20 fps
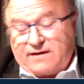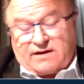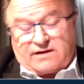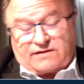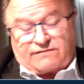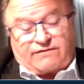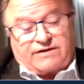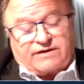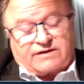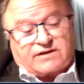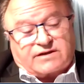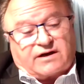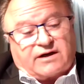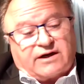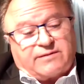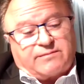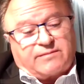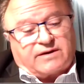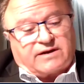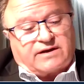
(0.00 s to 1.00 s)
very
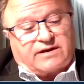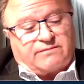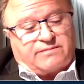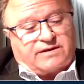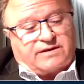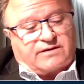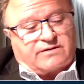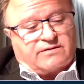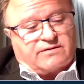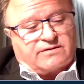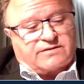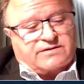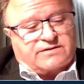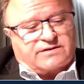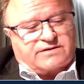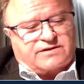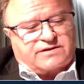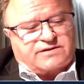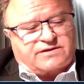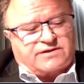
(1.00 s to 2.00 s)
timely because
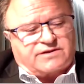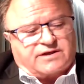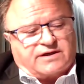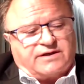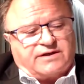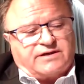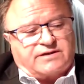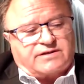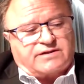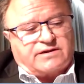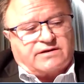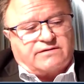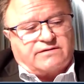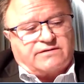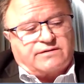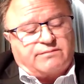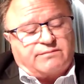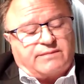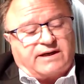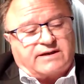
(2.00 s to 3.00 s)
it's just changed so
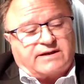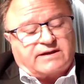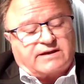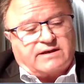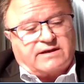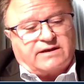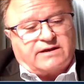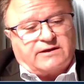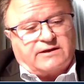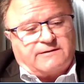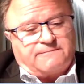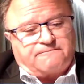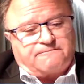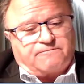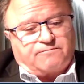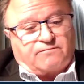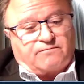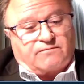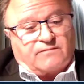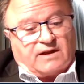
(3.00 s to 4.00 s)
dramatically
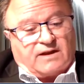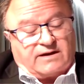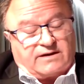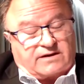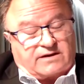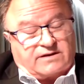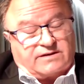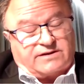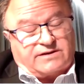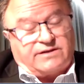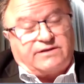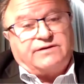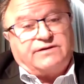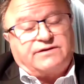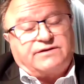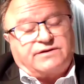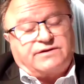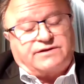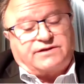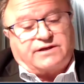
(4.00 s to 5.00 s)
and it
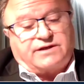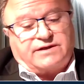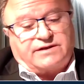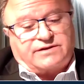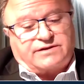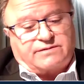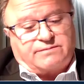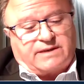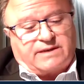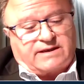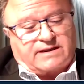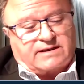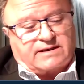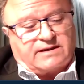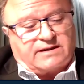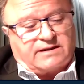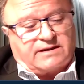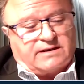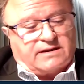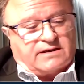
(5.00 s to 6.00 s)
continues to change
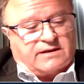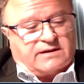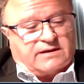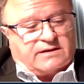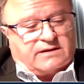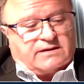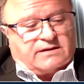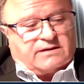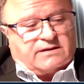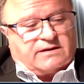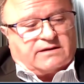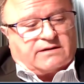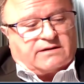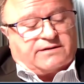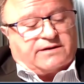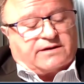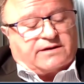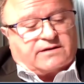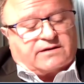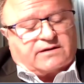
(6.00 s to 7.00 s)
dramatically. And I
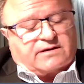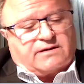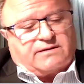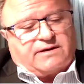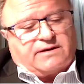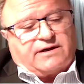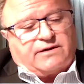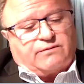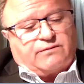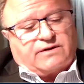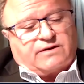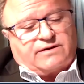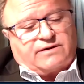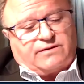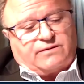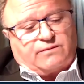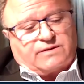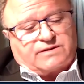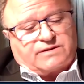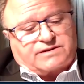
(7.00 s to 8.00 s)
think anyone
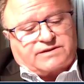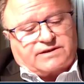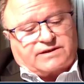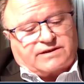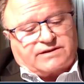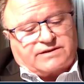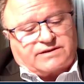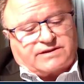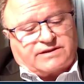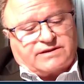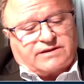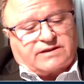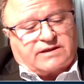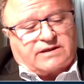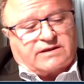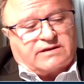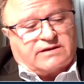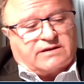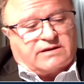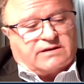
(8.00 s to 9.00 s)
who wants to consider